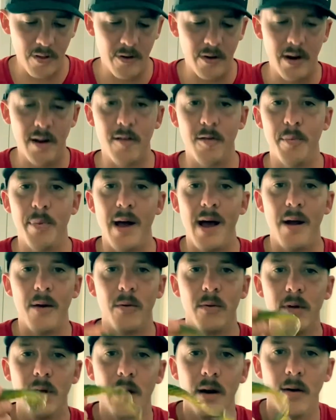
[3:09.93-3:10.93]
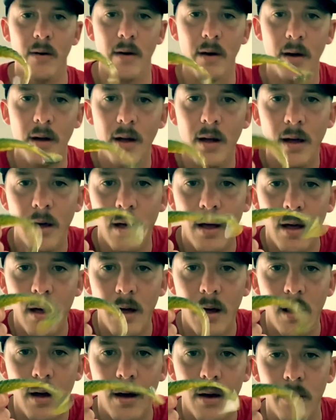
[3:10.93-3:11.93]
it is a paddle tail.
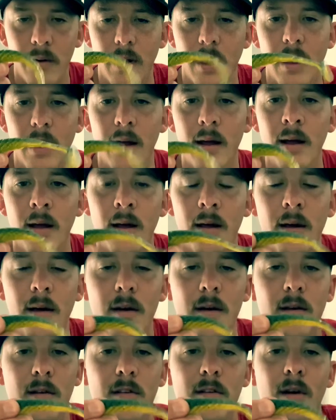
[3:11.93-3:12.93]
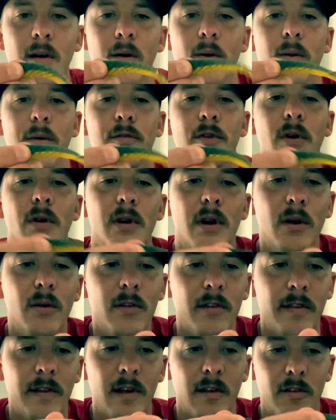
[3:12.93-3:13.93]
Okay, so if you're
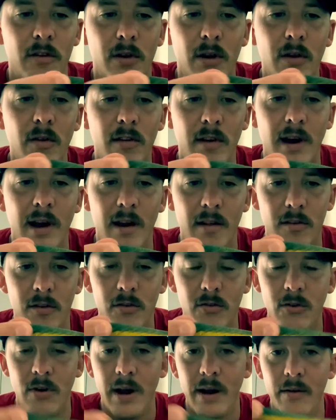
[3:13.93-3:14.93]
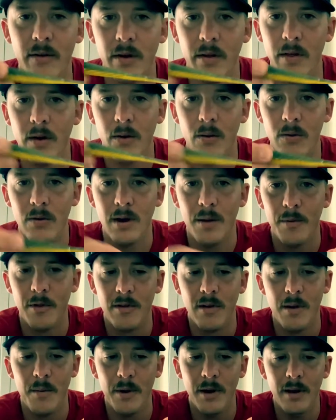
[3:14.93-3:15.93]
using this or using it as a trailer, the whole time it's
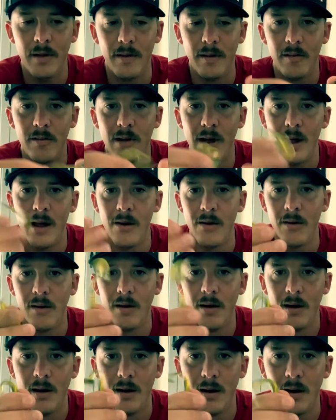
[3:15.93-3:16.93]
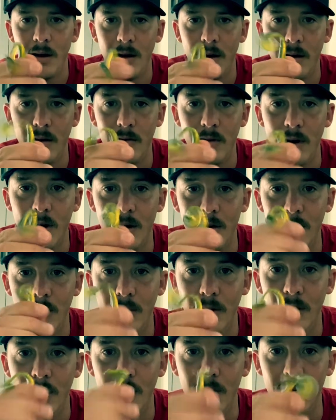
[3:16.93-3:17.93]
coming in, this tail is gonna do
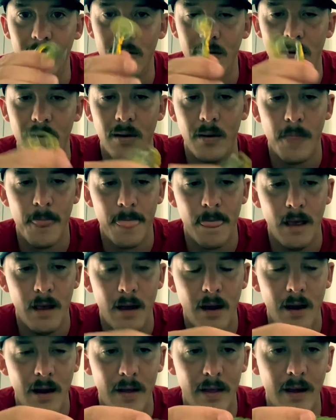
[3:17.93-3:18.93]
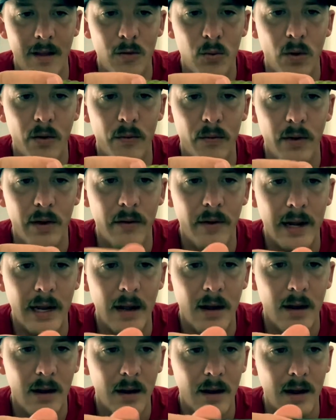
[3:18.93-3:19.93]
this. And that's what really
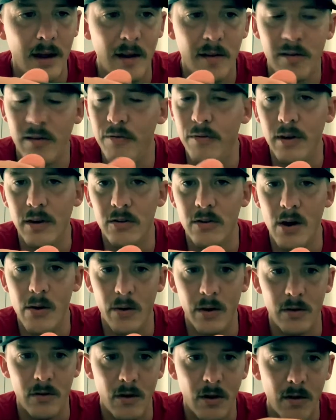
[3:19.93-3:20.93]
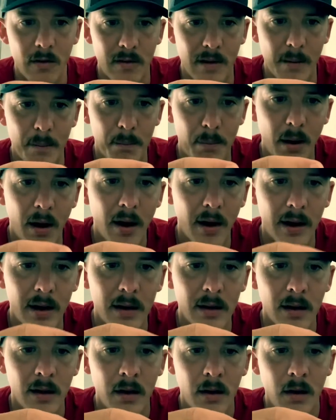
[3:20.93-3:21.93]
gets the fish going and draws that bite.
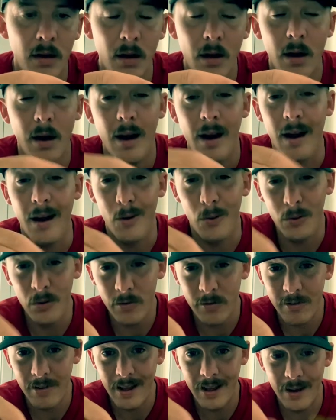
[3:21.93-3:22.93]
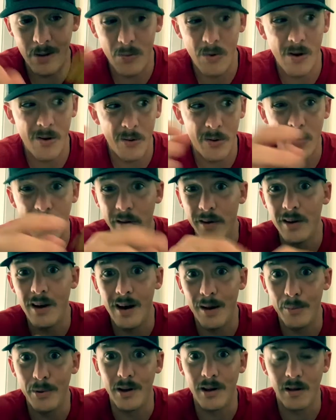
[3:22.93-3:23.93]
And I will say, while we're on the
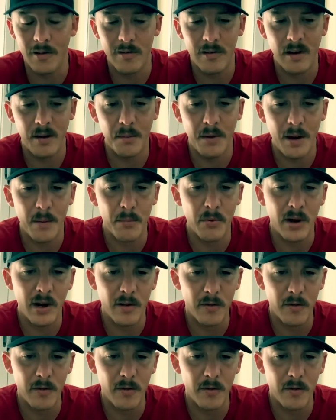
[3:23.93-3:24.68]
topic, I said I'm not brand